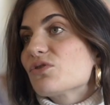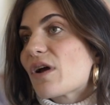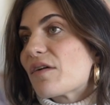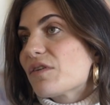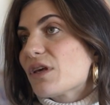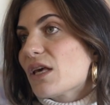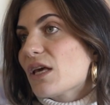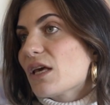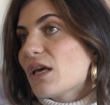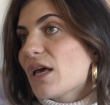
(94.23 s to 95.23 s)

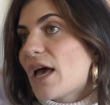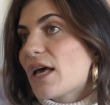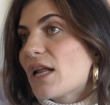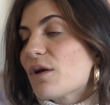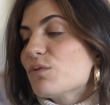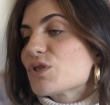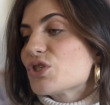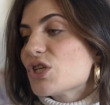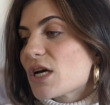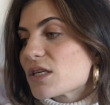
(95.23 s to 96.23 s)
trafficking. And I was
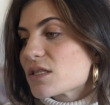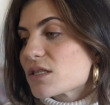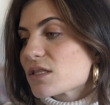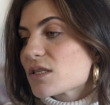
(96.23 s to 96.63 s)
just